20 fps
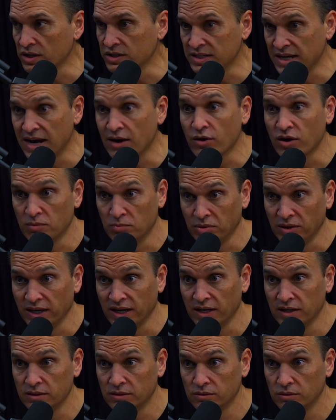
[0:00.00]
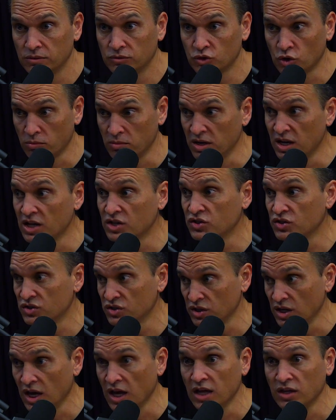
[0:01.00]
dairy plant. So I mean it's